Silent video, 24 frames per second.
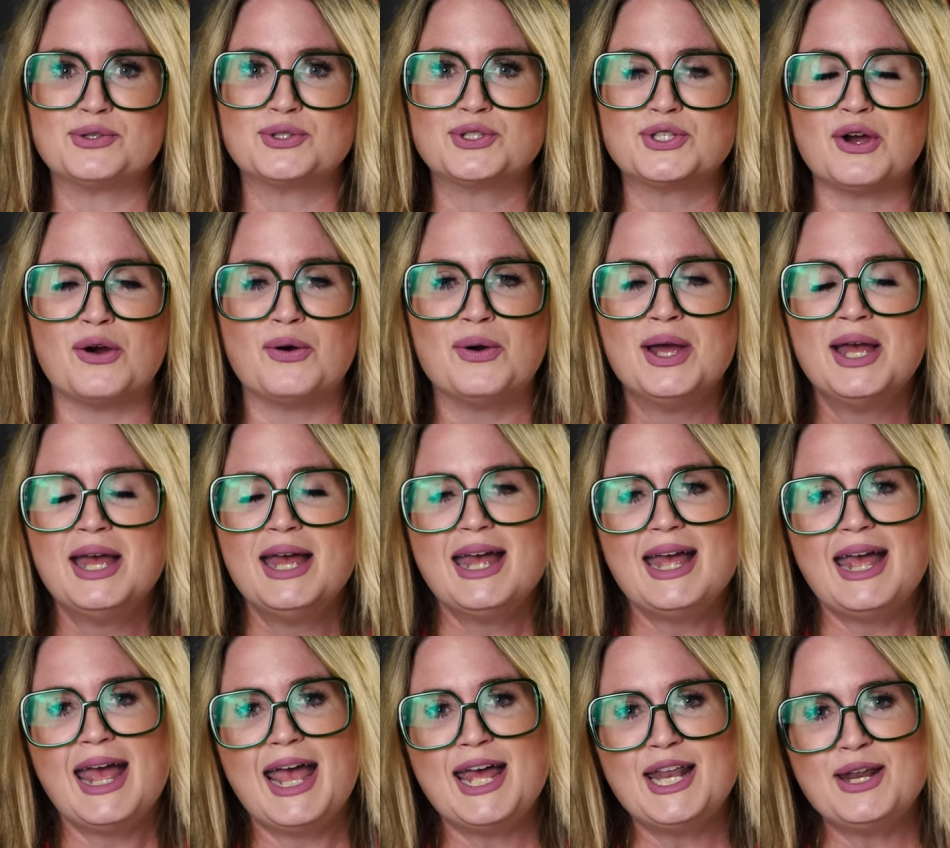So
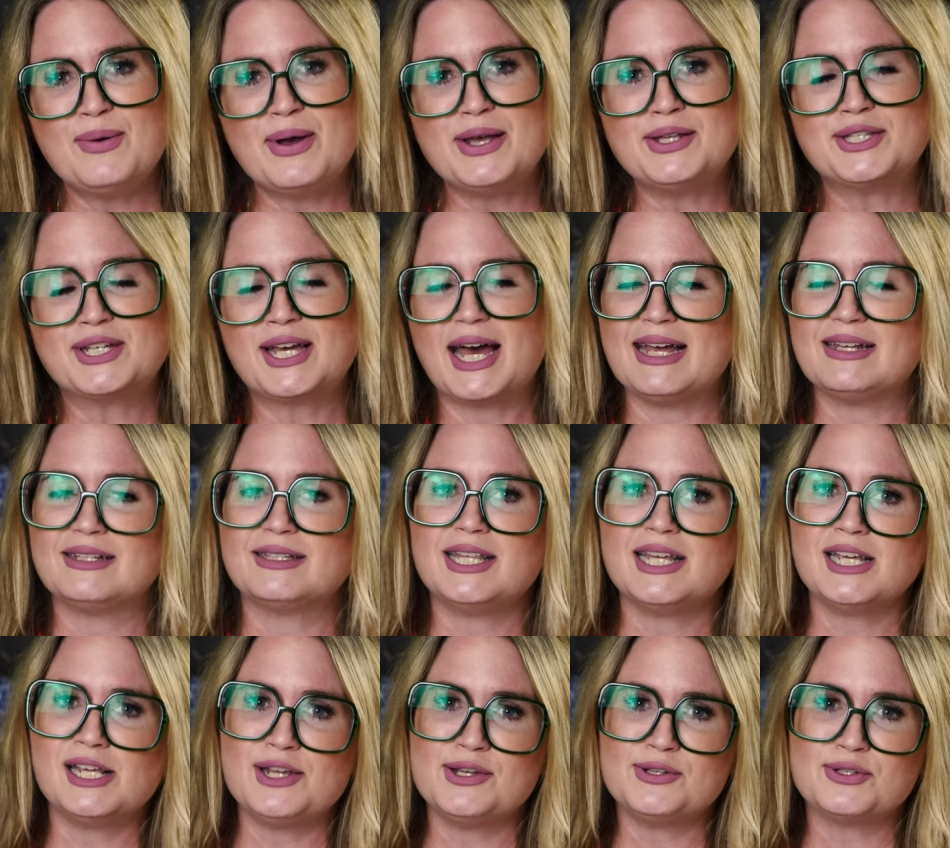anyways, guys,
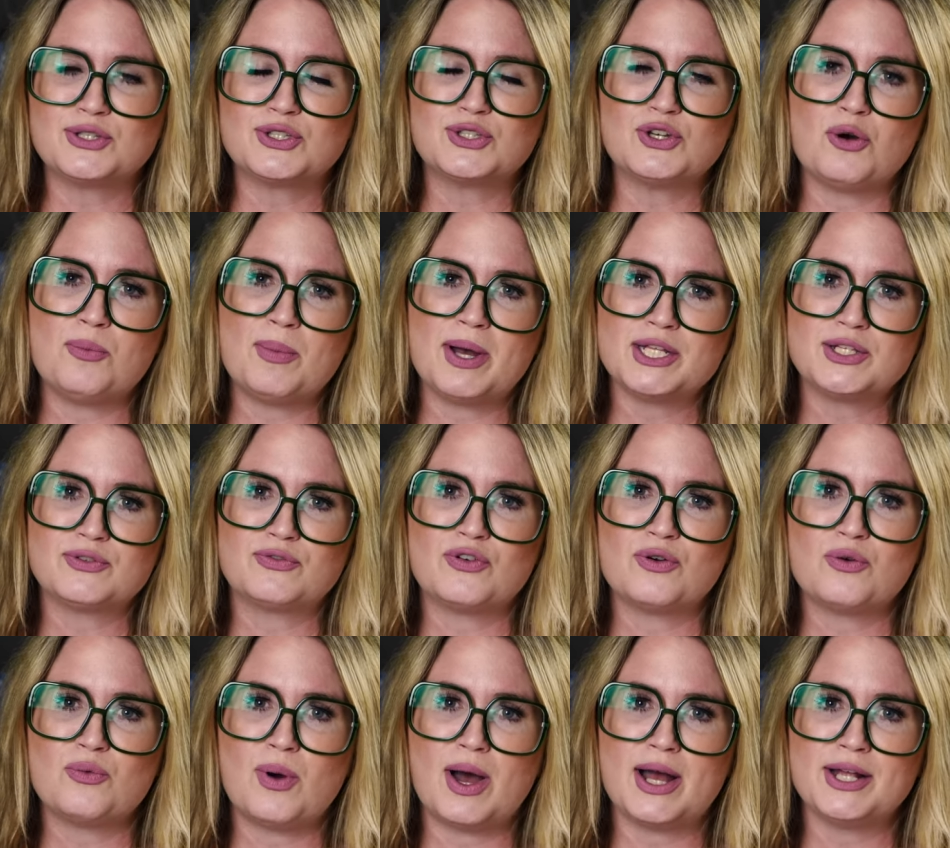thank you so much
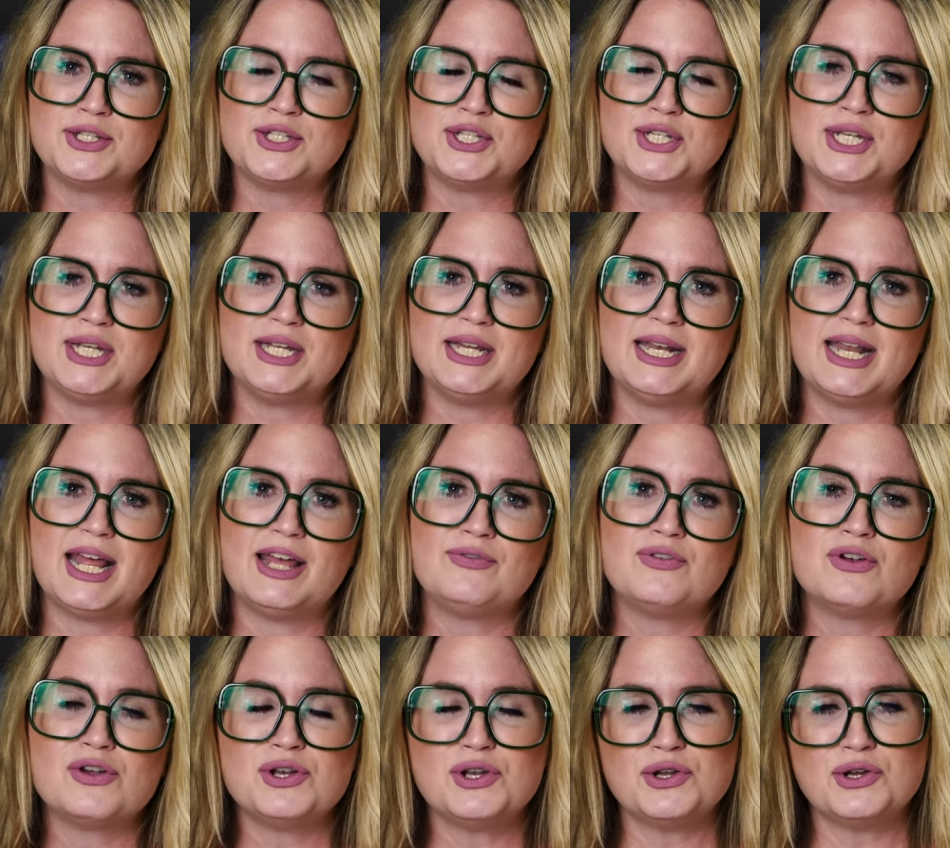for watching.
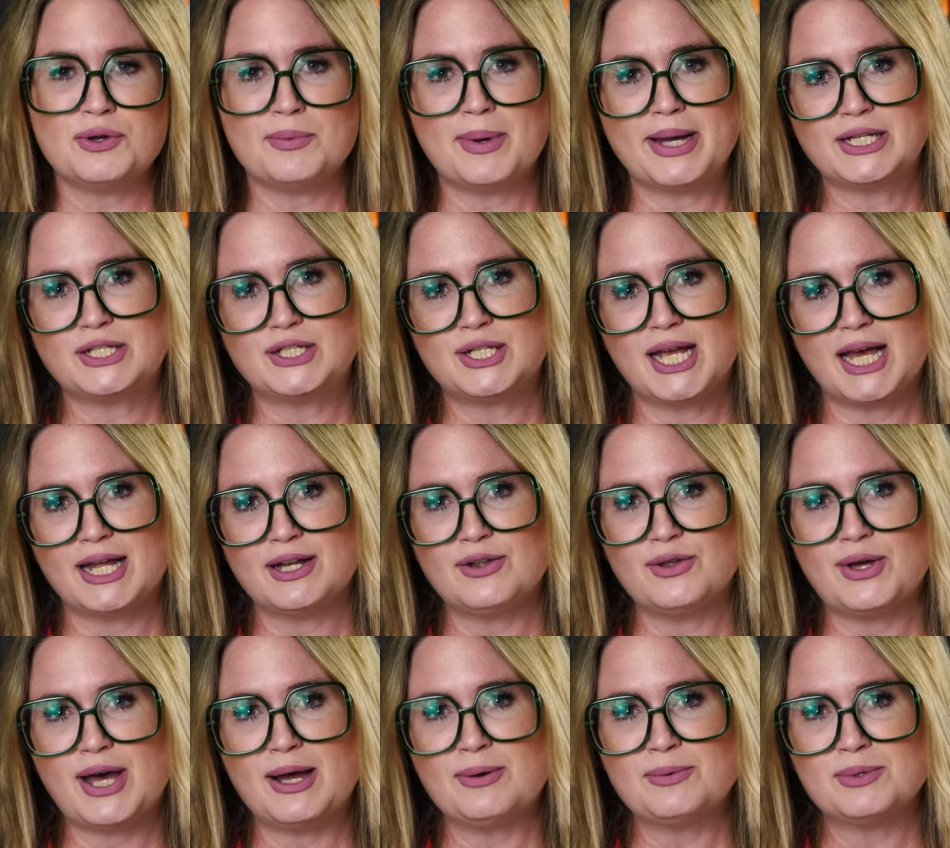If you're new to my
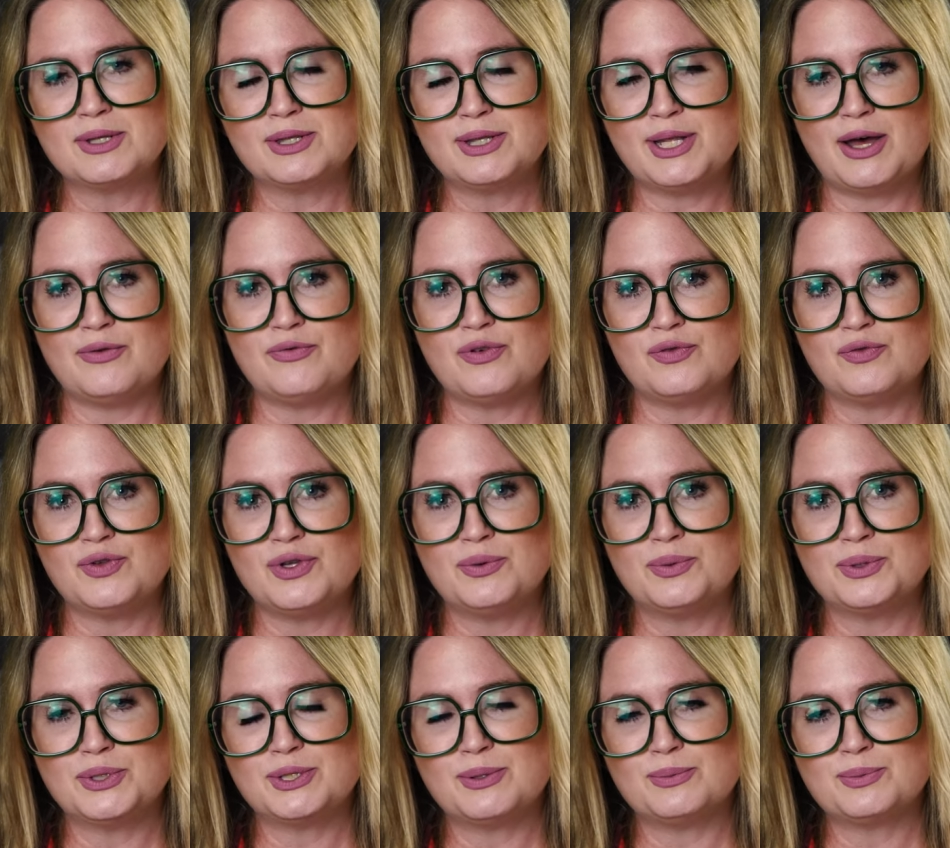channel, I would love if you
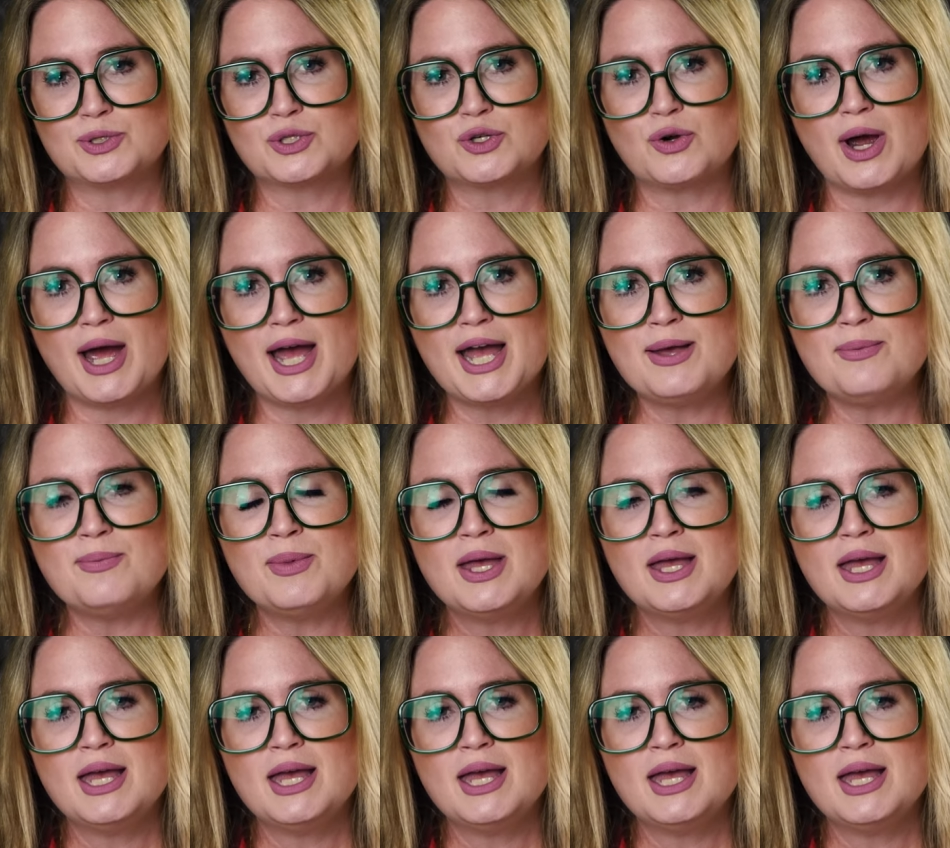would subscribe.